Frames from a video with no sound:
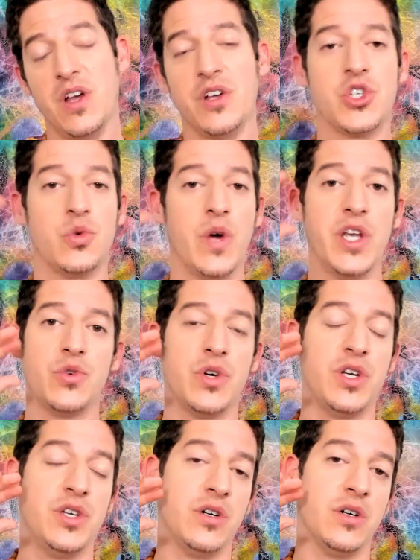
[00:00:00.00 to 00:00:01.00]

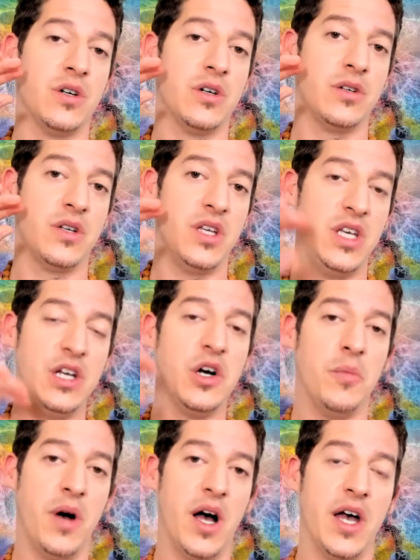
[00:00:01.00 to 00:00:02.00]
Surrendering your
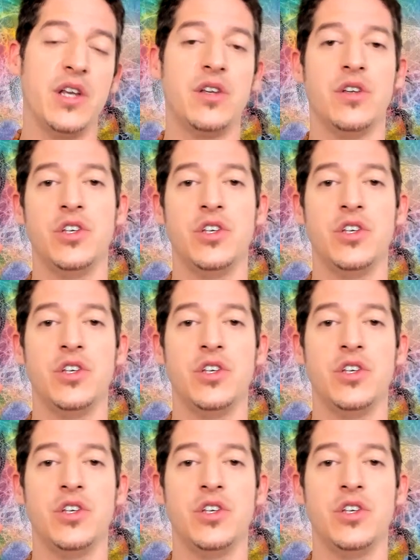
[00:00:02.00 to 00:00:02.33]
ego mind,